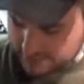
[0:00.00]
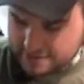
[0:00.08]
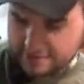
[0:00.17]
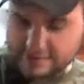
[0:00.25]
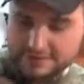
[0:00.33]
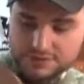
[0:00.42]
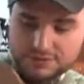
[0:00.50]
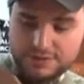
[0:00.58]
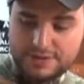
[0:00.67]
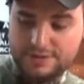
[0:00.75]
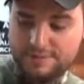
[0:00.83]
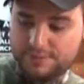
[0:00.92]
up onto that
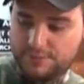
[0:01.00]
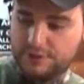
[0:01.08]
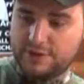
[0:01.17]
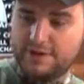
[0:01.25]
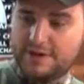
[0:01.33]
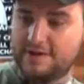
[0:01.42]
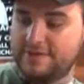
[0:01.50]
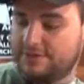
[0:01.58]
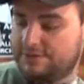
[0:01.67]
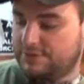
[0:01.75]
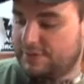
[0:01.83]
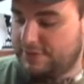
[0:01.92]
string. Putting it on
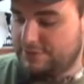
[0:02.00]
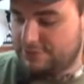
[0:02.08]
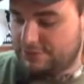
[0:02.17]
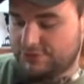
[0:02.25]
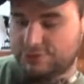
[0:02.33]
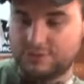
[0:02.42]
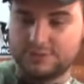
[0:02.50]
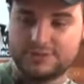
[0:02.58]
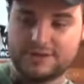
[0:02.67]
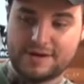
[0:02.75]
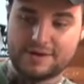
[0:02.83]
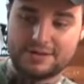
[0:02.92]
that string is your true
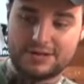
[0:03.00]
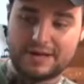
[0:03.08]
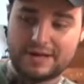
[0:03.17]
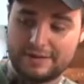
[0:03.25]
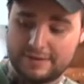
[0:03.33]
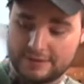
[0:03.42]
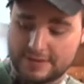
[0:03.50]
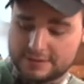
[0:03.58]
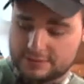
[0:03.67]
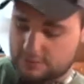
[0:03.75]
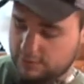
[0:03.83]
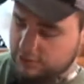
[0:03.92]
center shot.
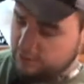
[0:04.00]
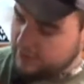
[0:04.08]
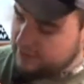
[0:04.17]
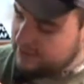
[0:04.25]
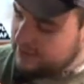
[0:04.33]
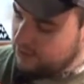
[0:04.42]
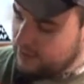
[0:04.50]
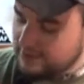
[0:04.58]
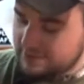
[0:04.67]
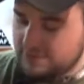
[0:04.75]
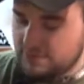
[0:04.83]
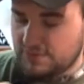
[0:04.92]
That's where you want that
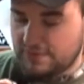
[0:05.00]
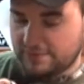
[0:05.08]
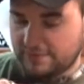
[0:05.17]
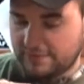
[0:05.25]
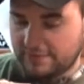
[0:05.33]
rest to be.